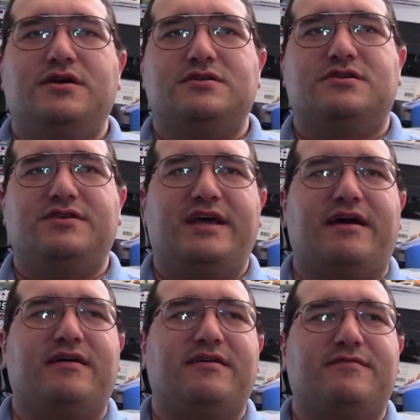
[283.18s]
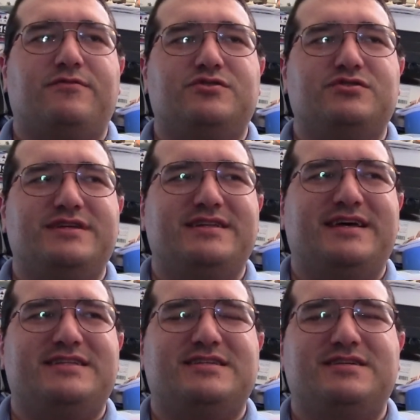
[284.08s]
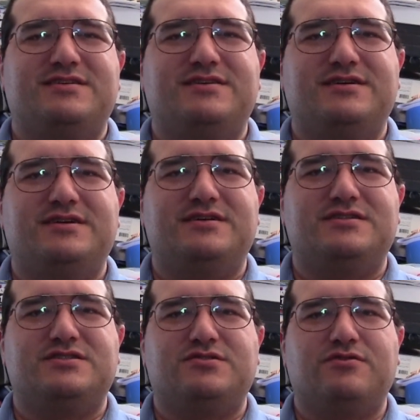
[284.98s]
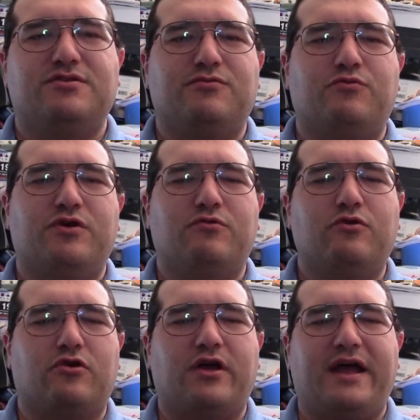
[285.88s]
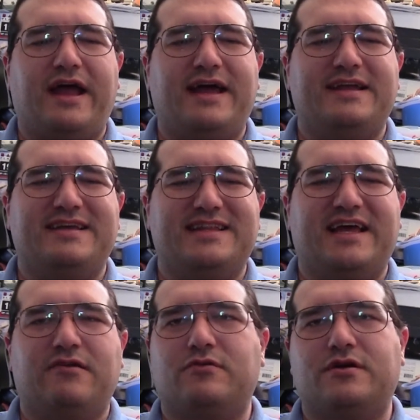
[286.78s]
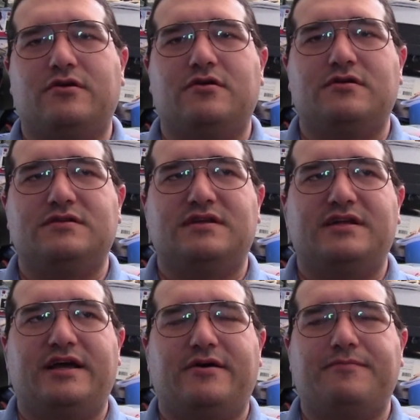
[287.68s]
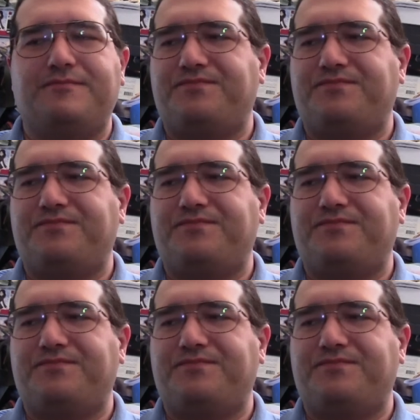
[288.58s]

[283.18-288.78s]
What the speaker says: So yeah, unfortunately, that's sort of where we're at in that regard. Now,